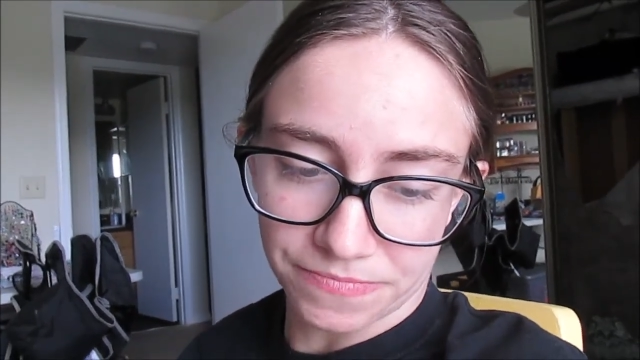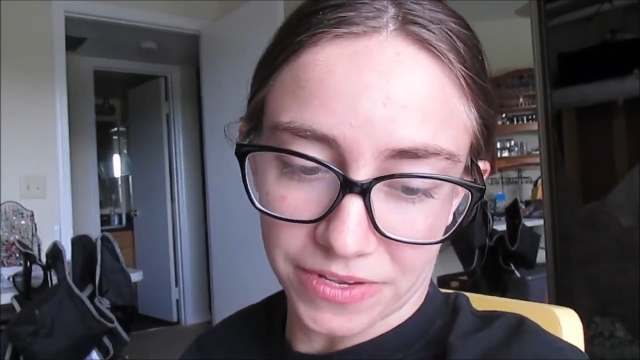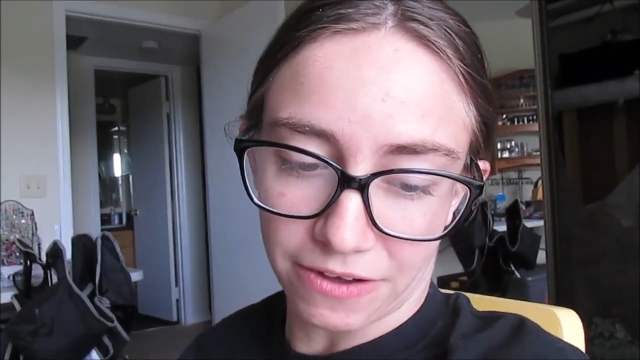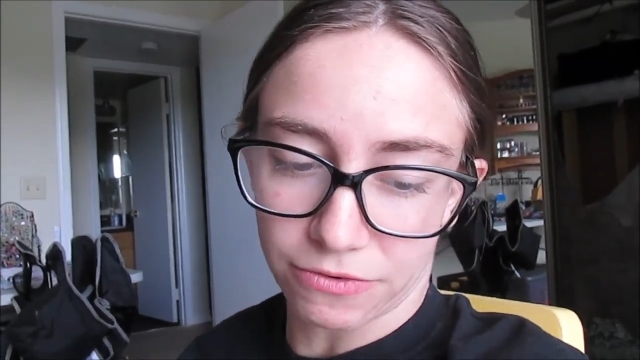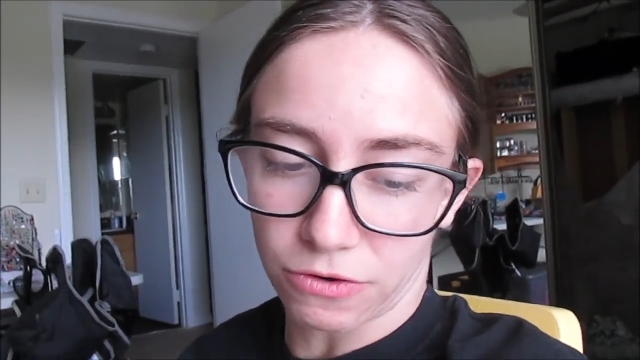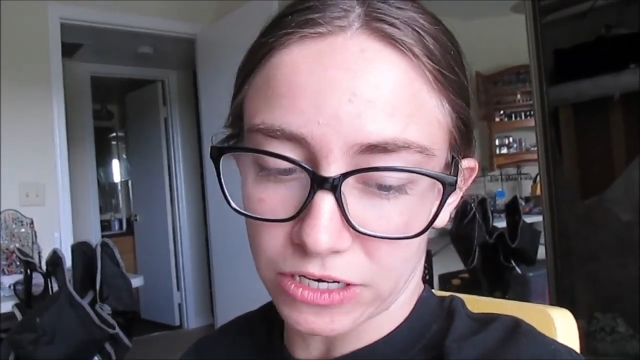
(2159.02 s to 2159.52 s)

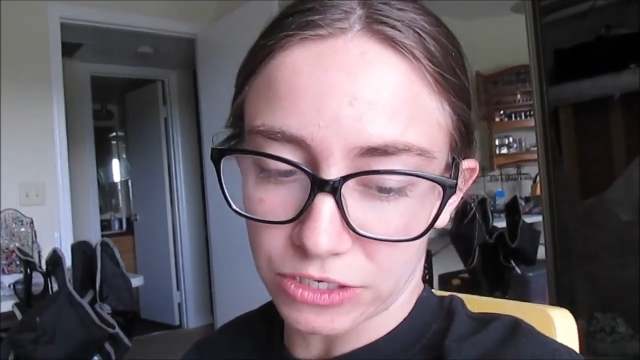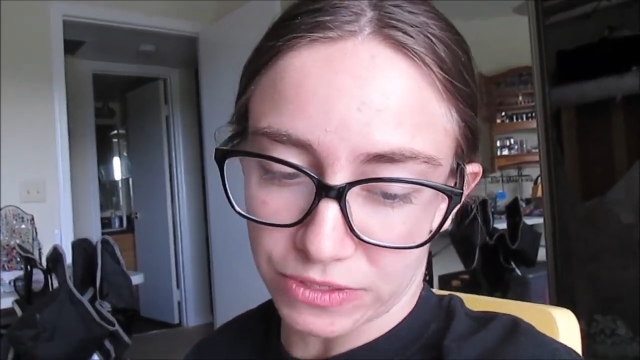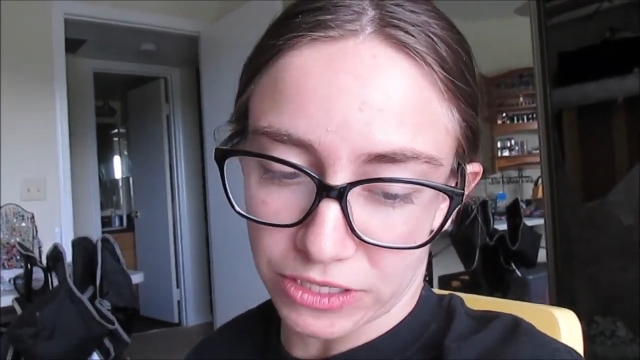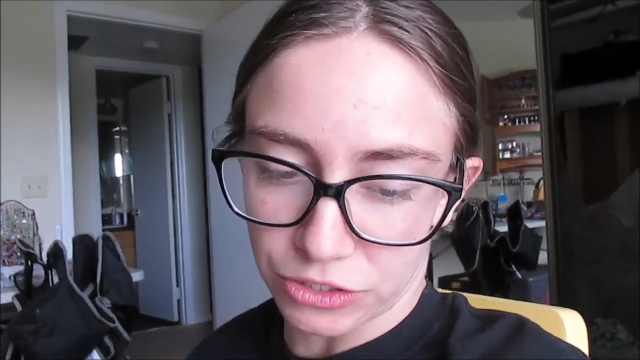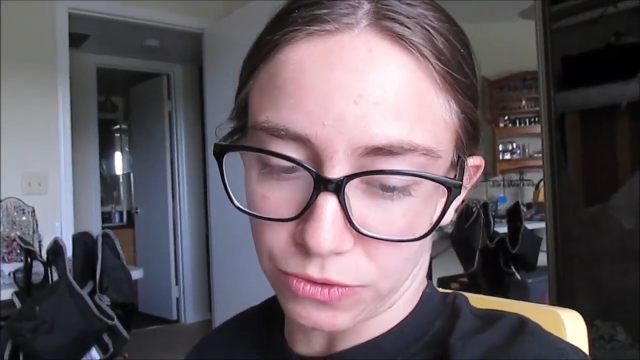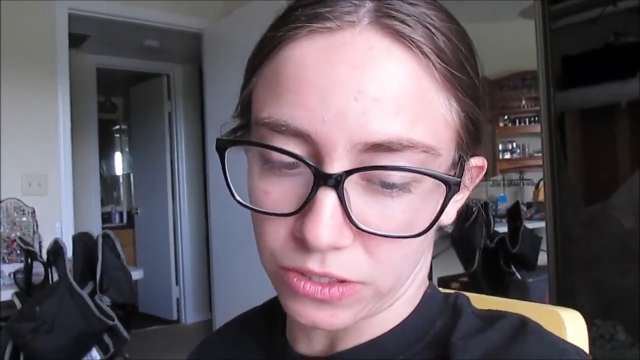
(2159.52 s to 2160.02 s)
Of course,
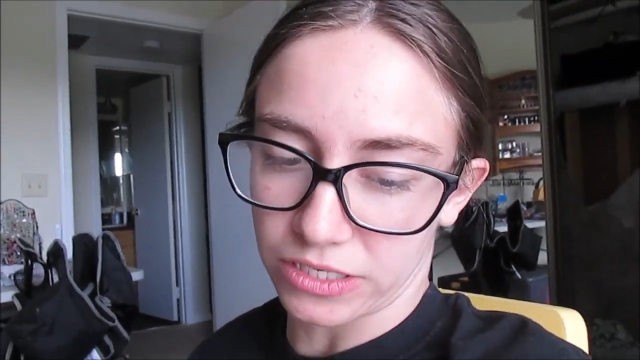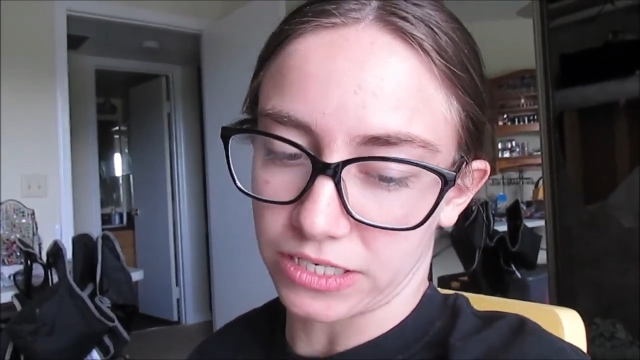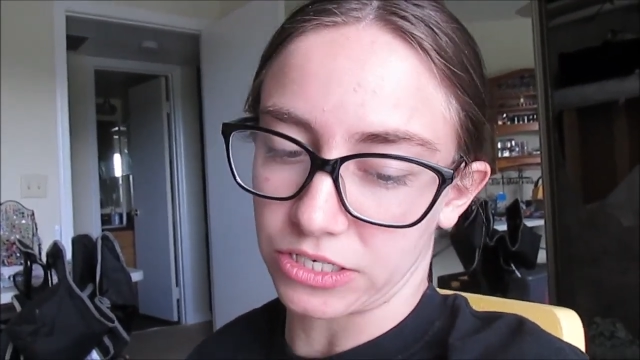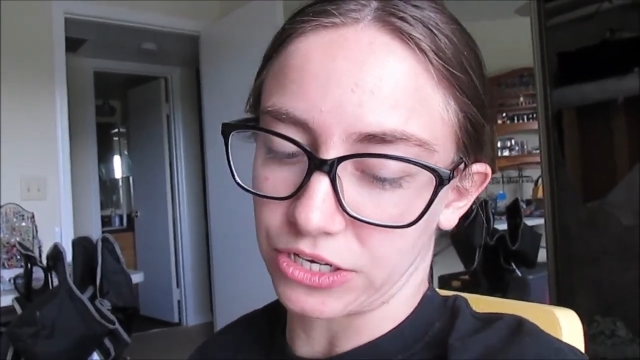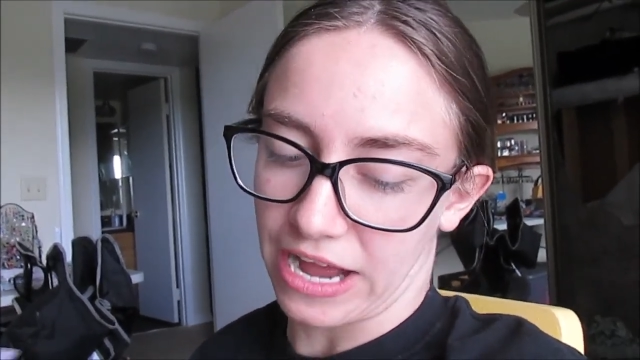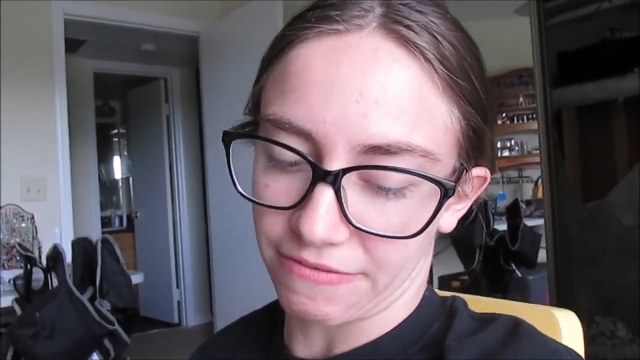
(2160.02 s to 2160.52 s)
with the
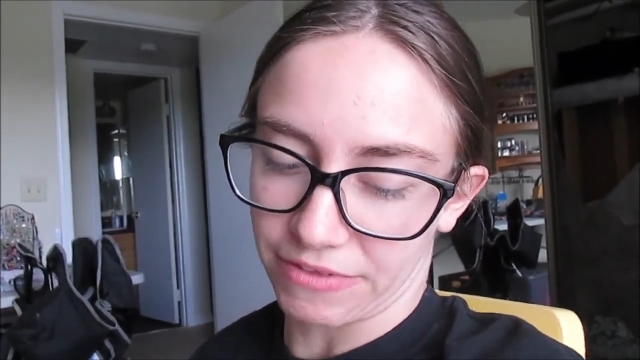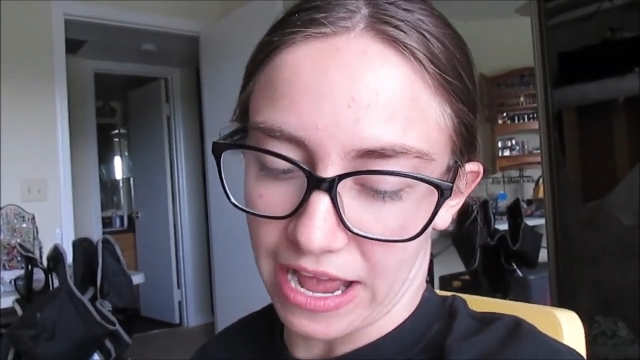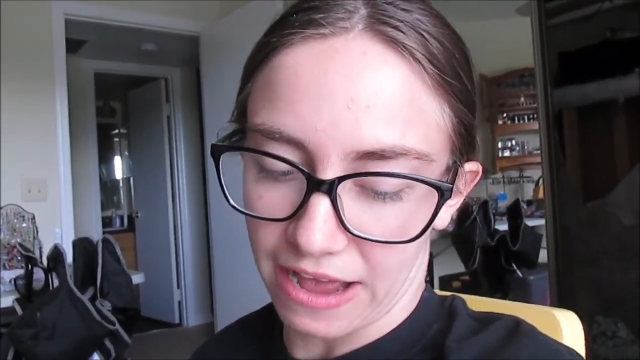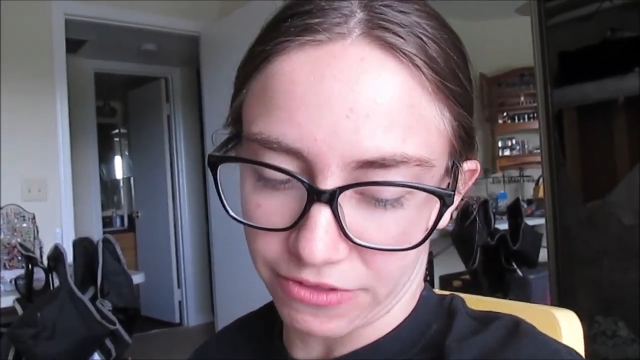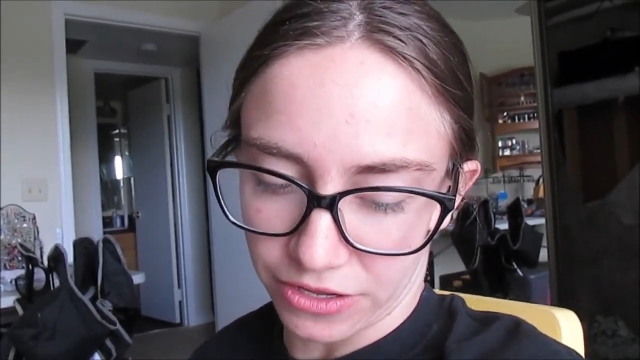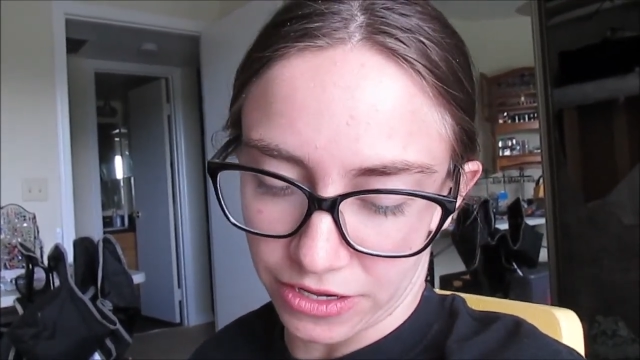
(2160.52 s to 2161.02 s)
sources, you have to
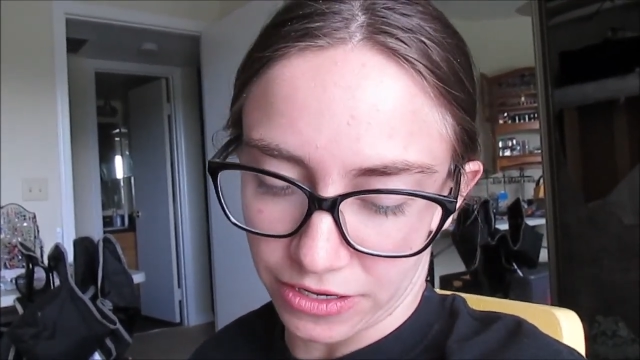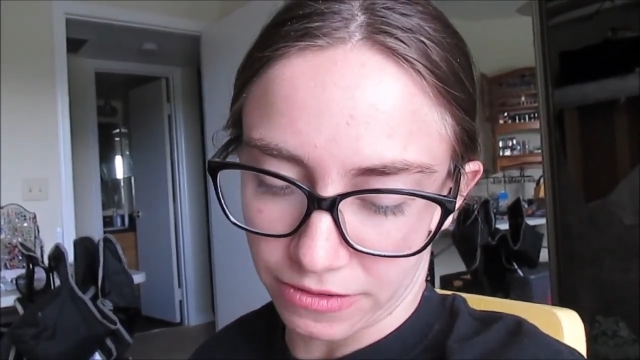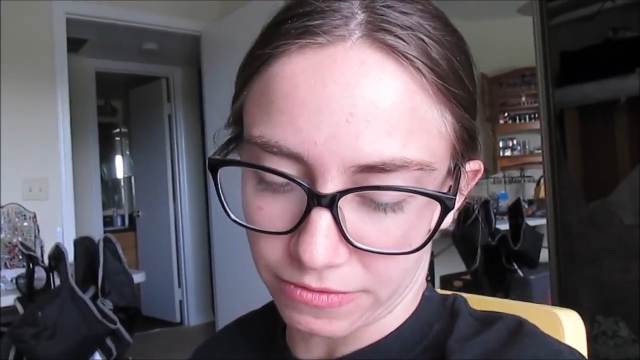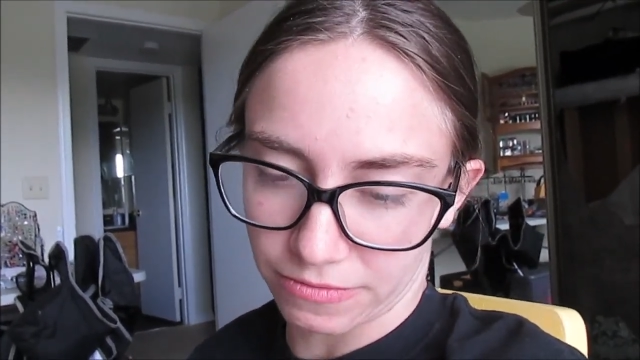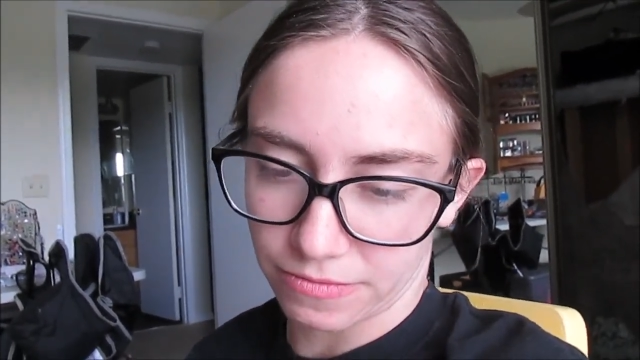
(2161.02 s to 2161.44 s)
have the,